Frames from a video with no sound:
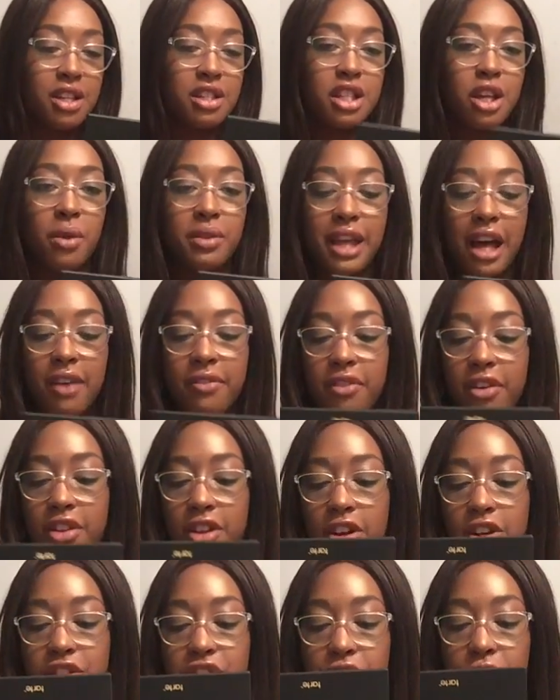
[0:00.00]
So without
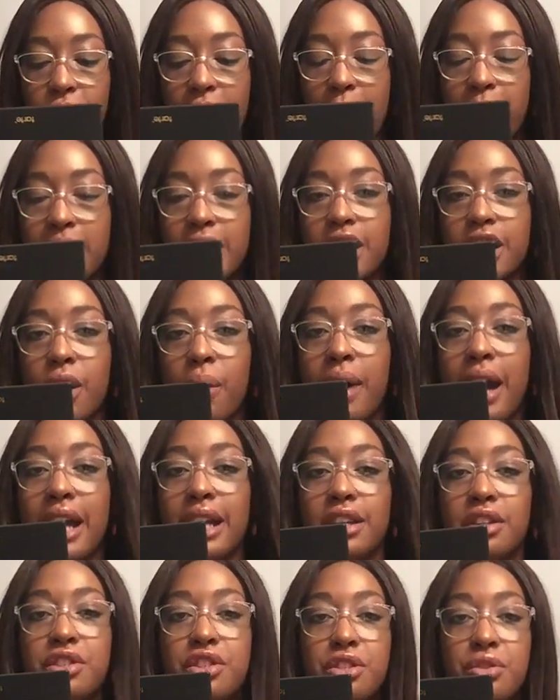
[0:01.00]
further ado, I'm going to go ahead
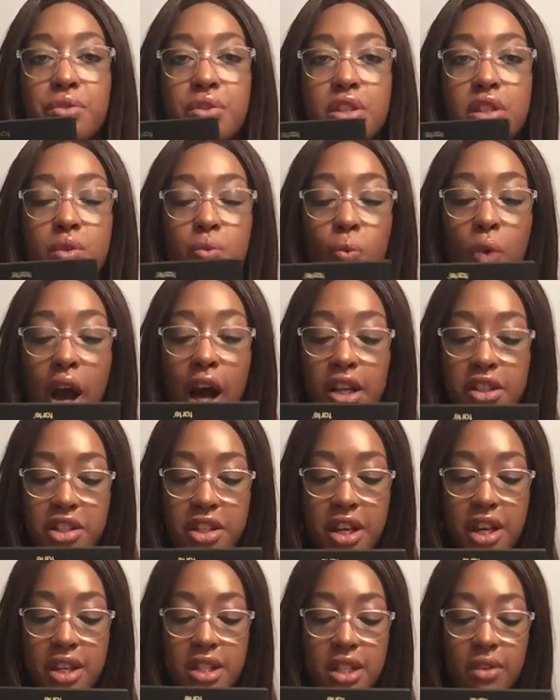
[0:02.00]
and do
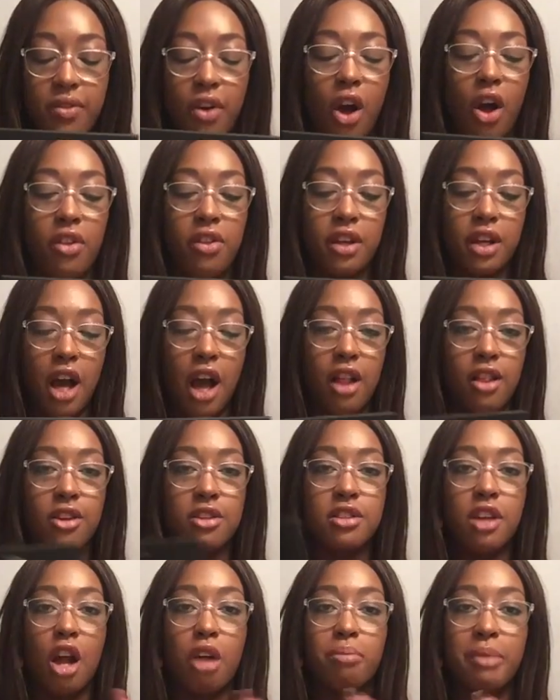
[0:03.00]
swatches of all the
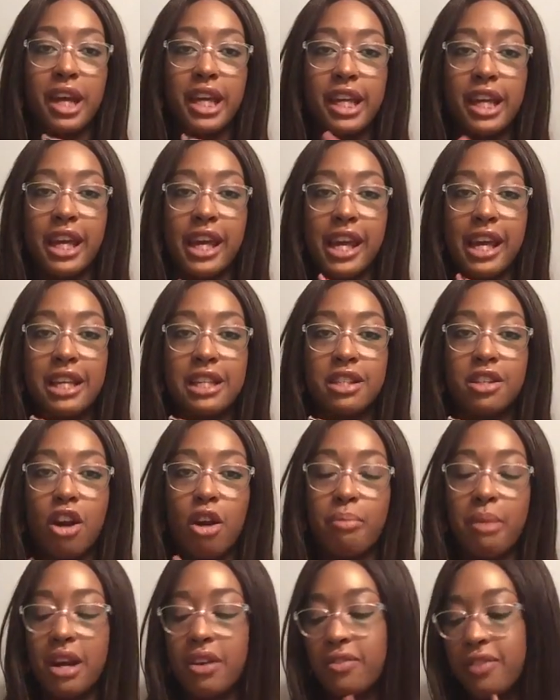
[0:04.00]
colors on my hand and
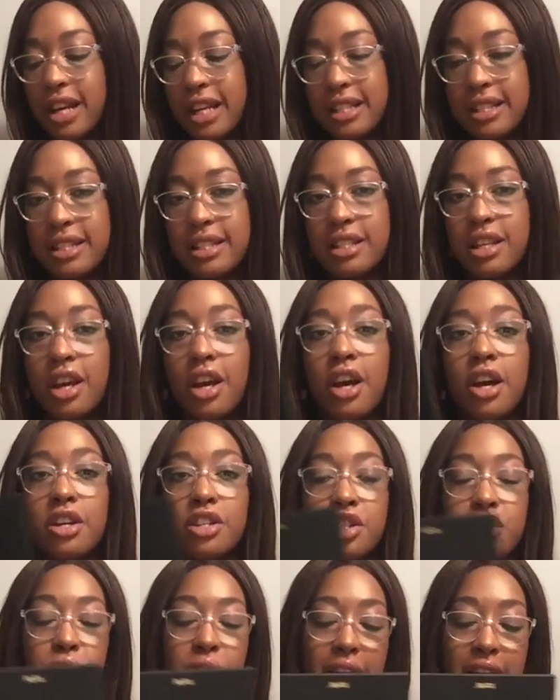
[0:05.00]
on my wrist,
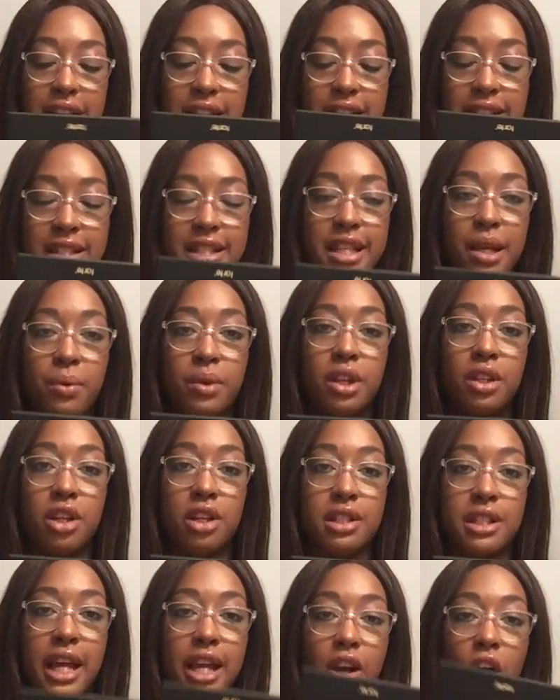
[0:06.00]
so you guys can see what it
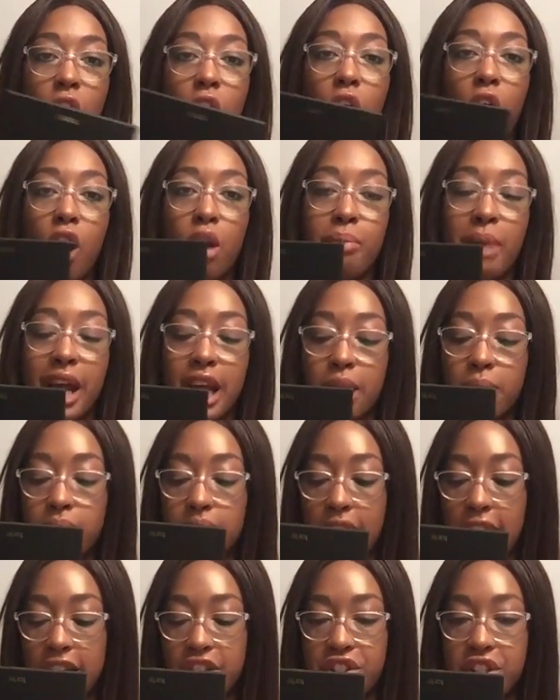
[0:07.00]
looks like on my
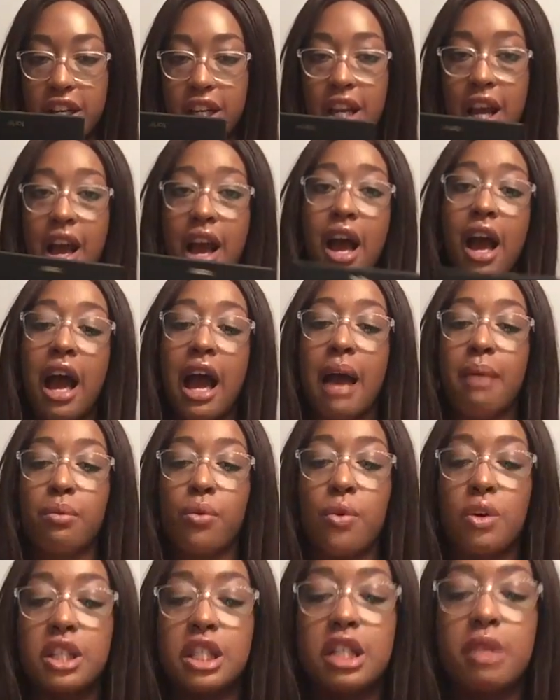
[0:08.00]
complexion. I'm
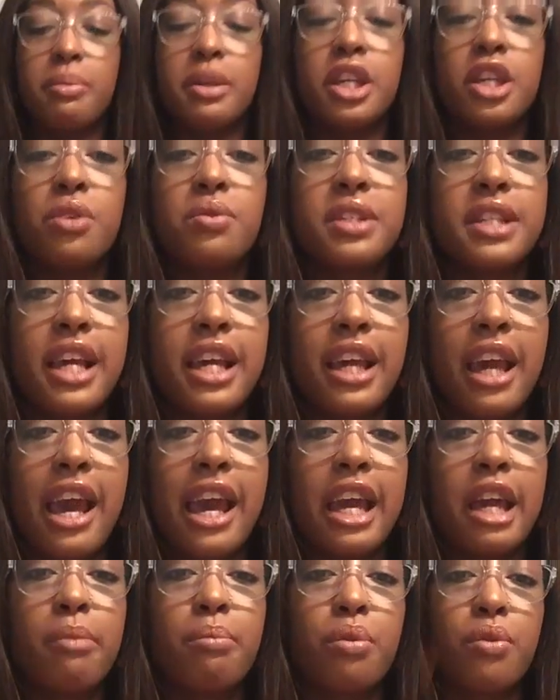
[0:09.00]
going to be using
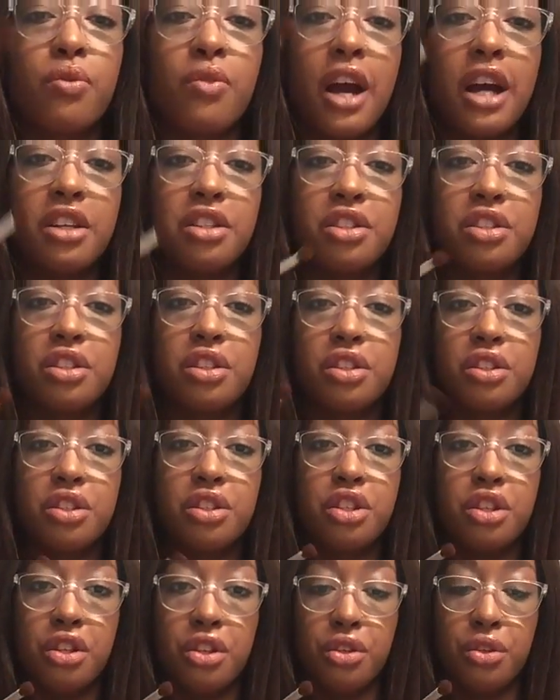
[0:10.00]
a brush
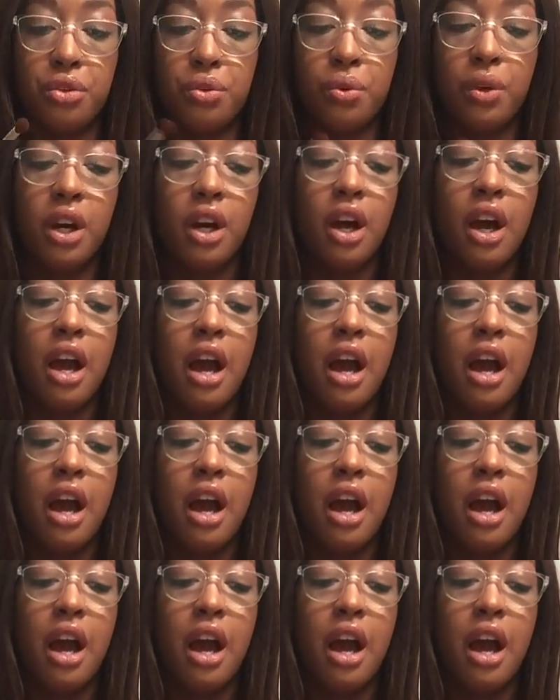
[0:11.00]
too.